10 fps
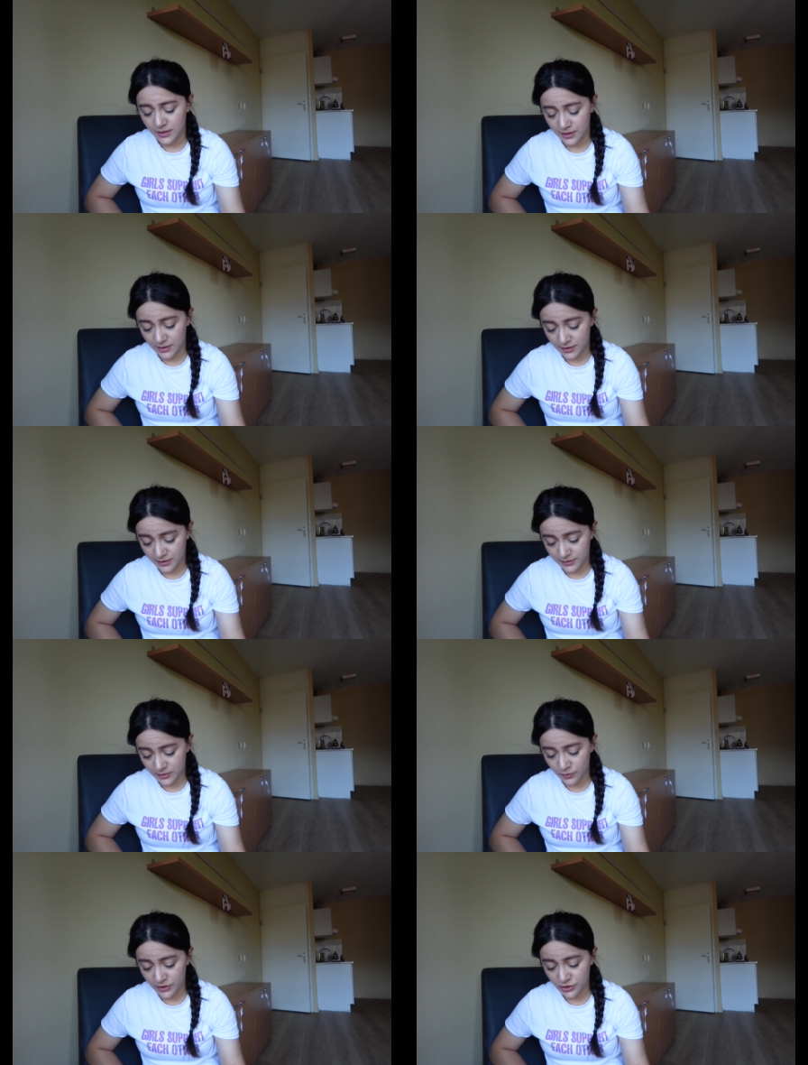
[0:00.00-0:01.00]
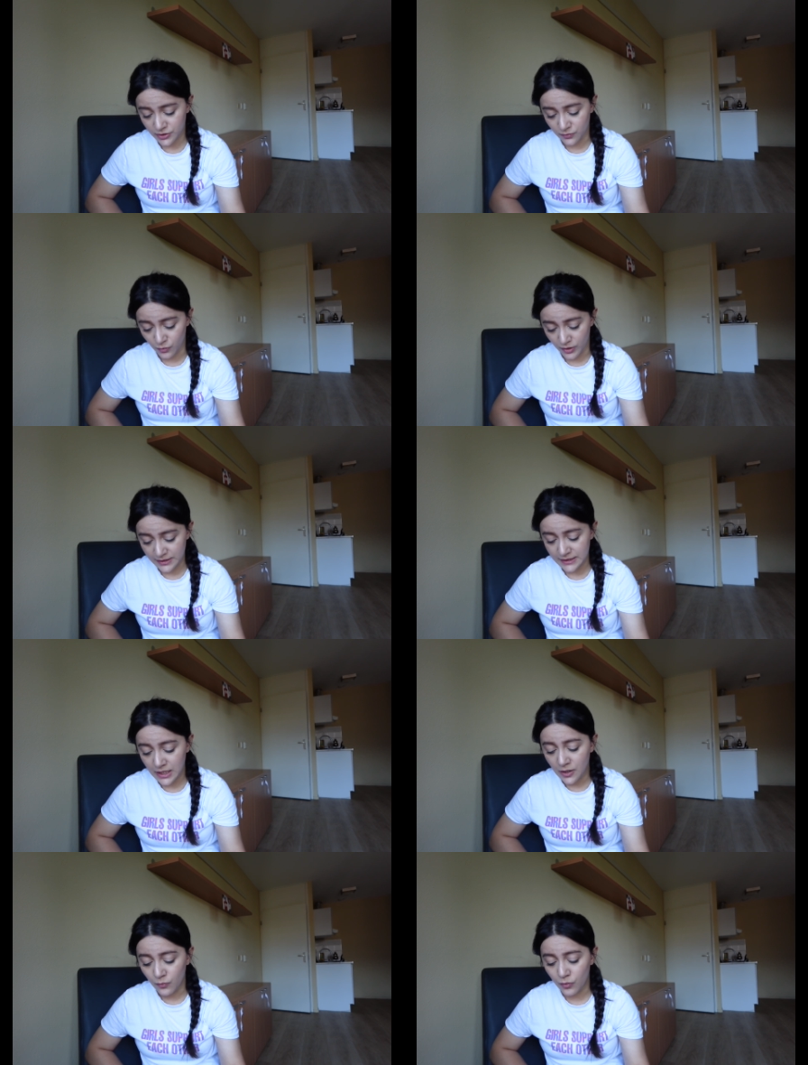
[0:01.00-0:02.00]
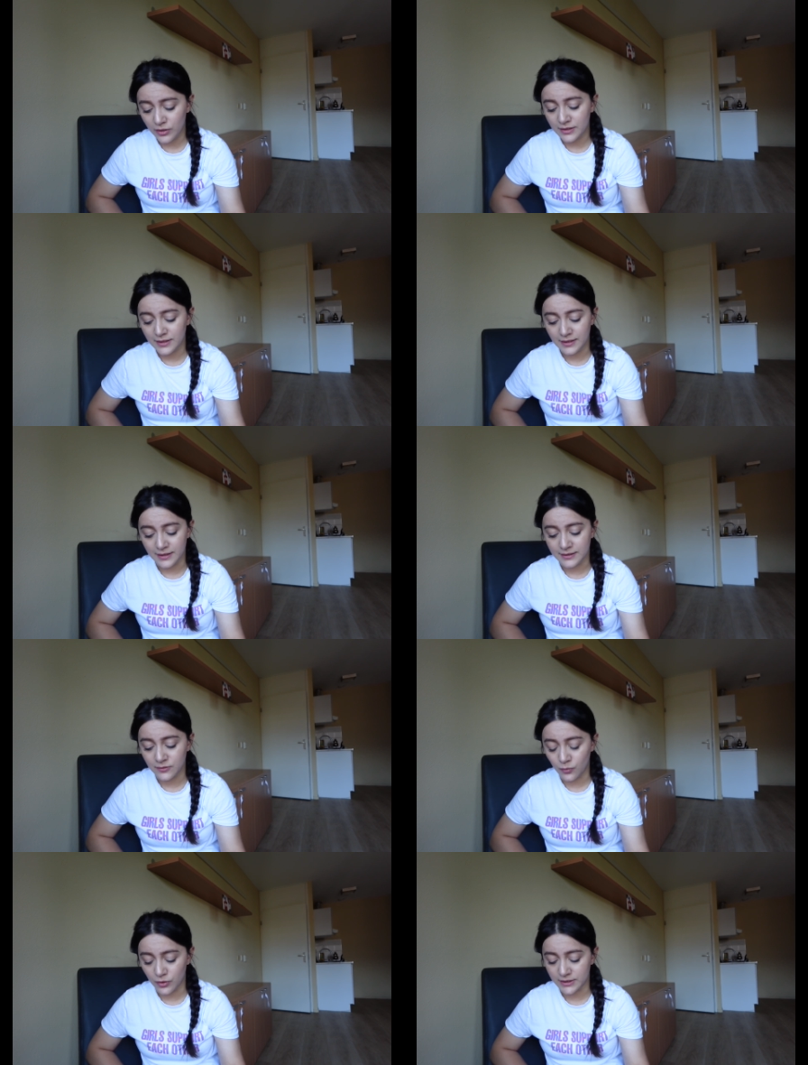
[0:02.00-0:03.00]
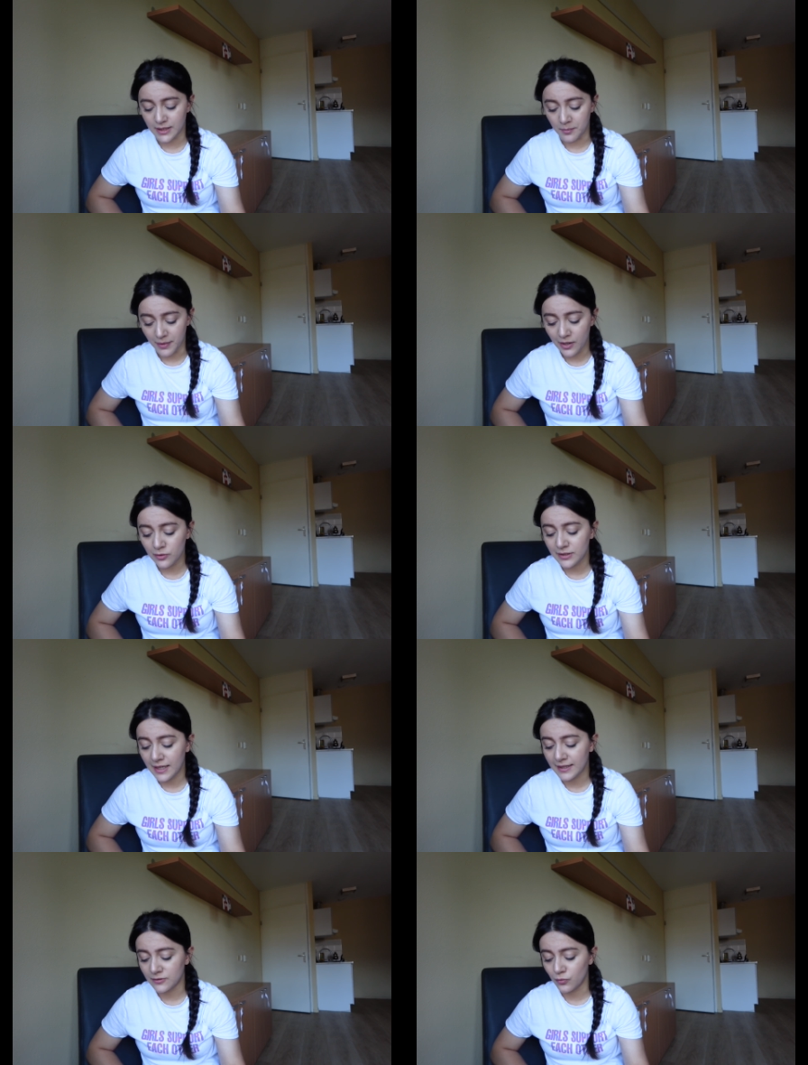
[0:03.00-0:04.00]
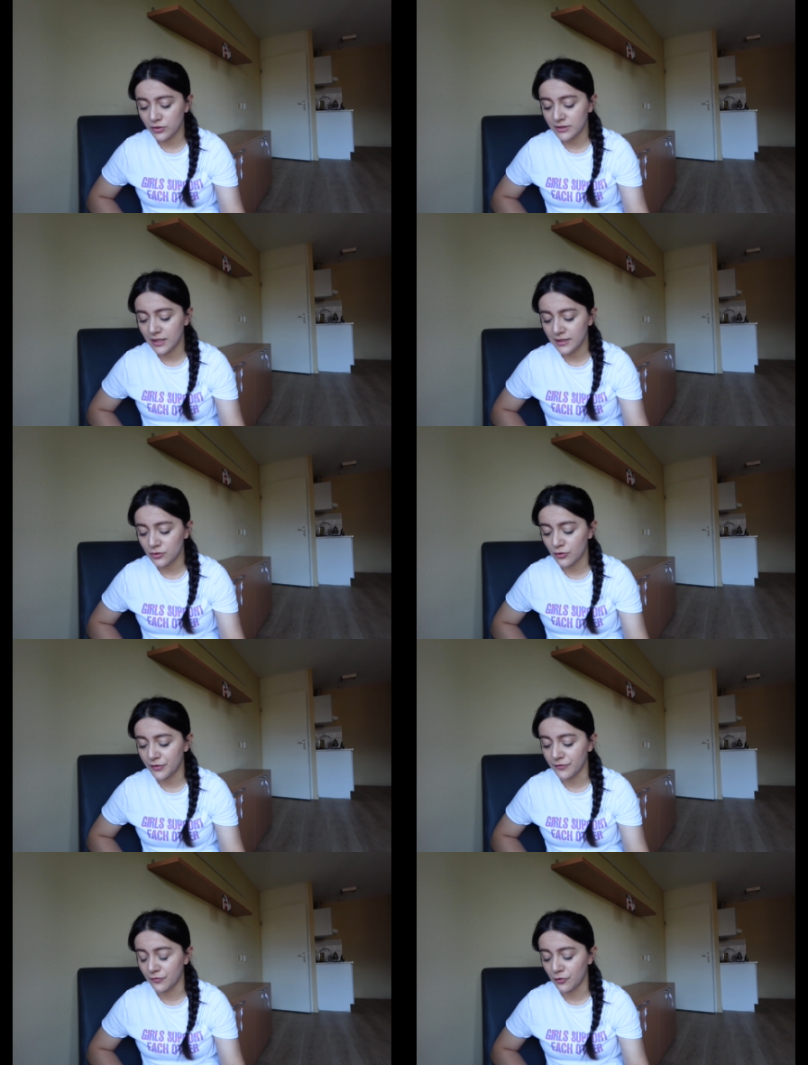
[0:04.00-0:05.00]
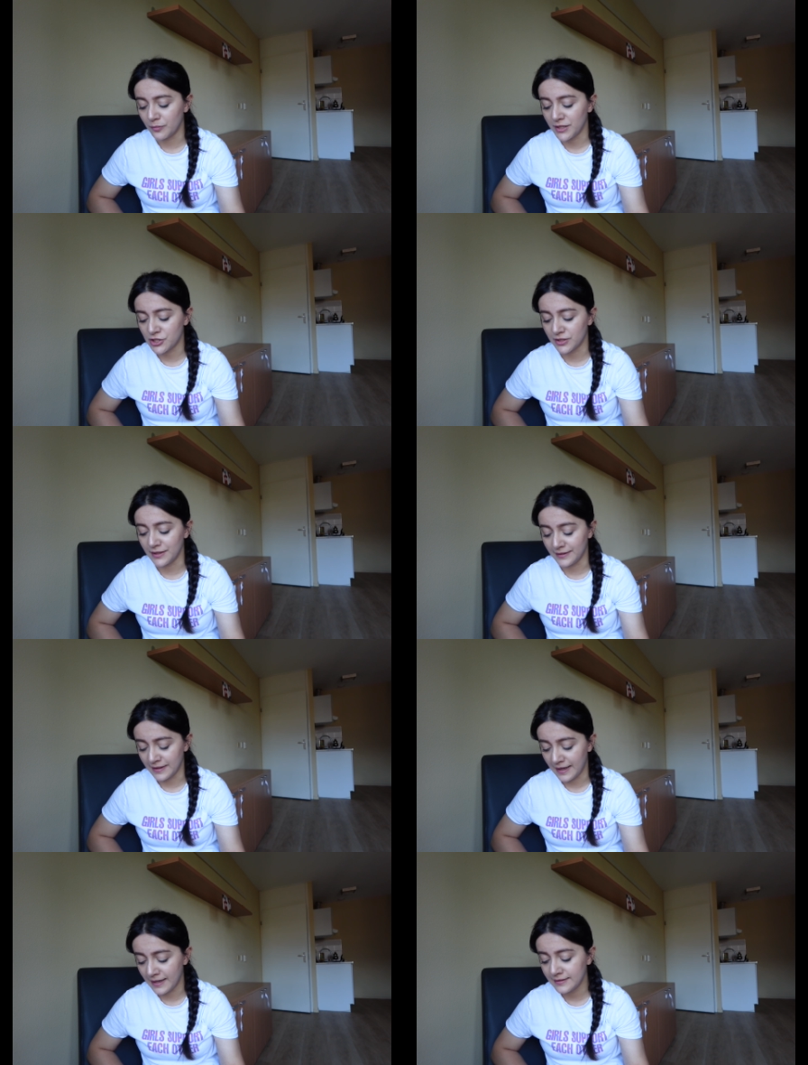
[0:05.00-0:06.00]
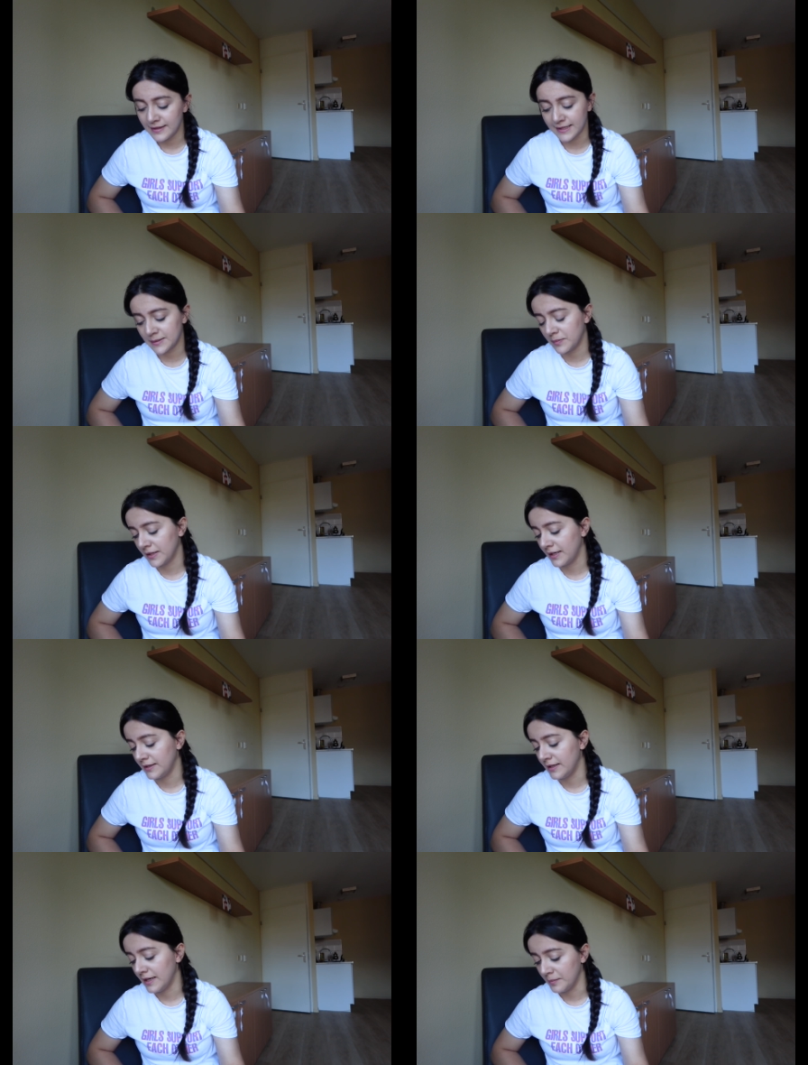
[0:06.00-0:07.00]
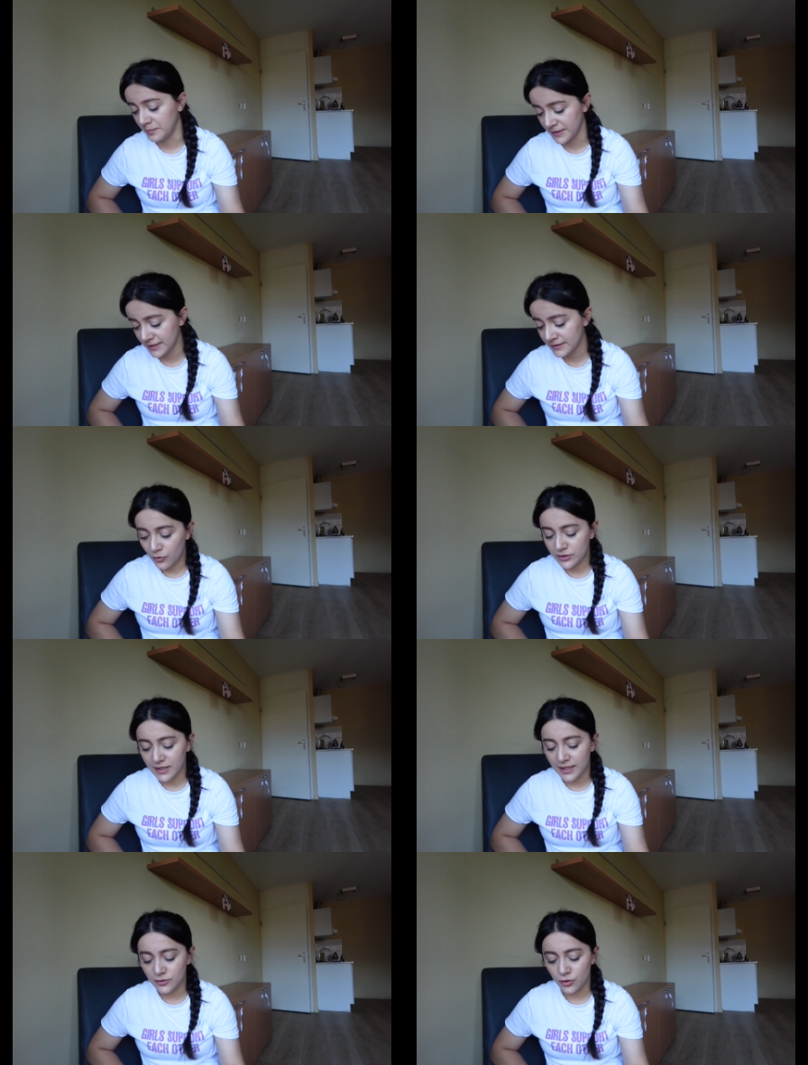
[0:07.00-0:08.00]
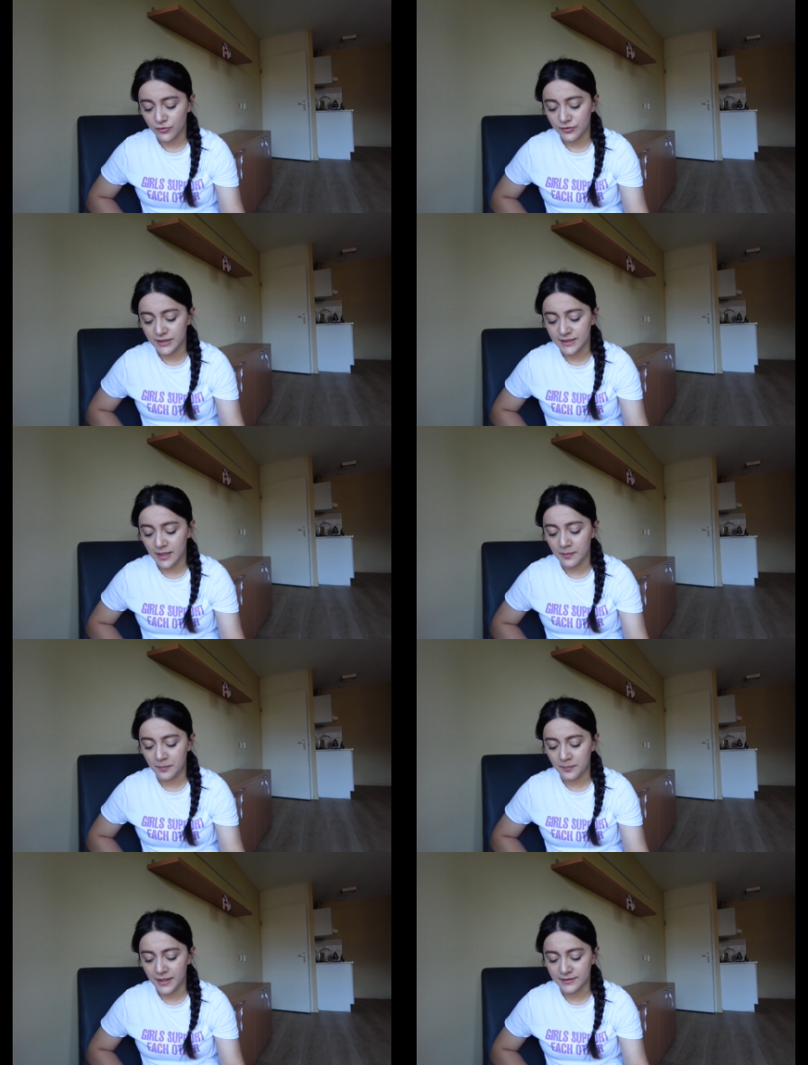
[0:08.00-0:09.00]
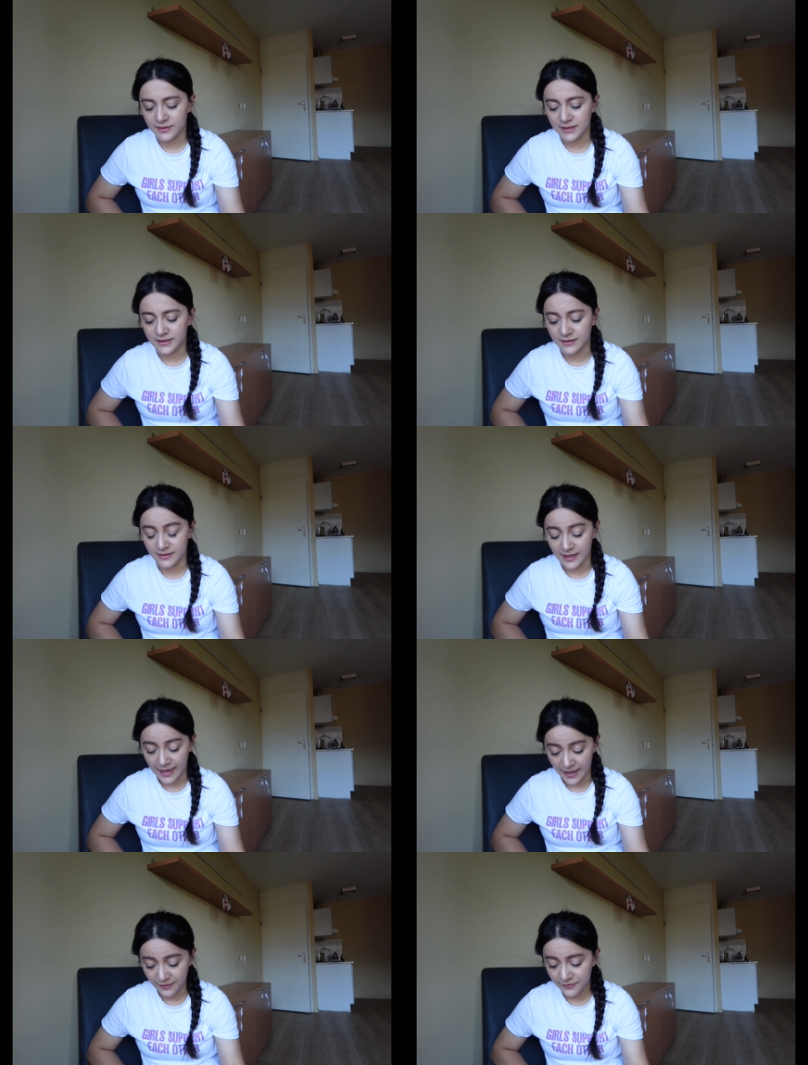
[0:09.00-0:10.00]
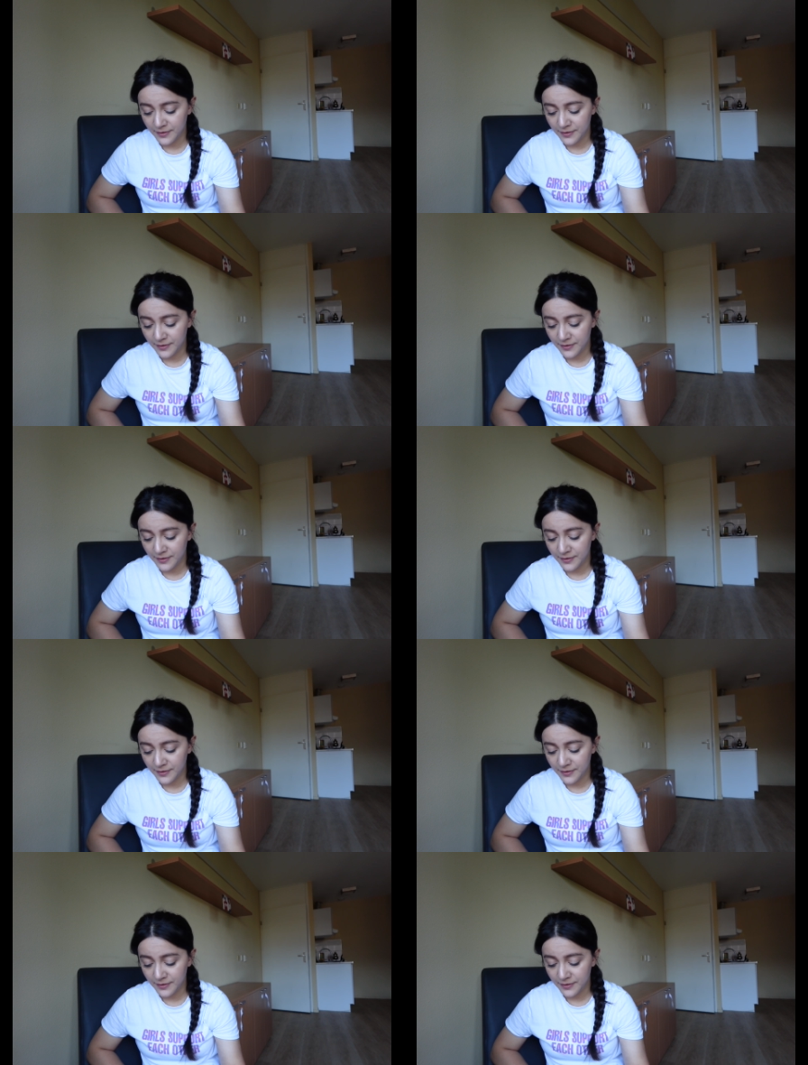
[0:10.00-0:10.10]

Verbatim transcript: Uh, the question was what it was about and what kind of information it had. Explain a bit. What kind of design patterns did it have?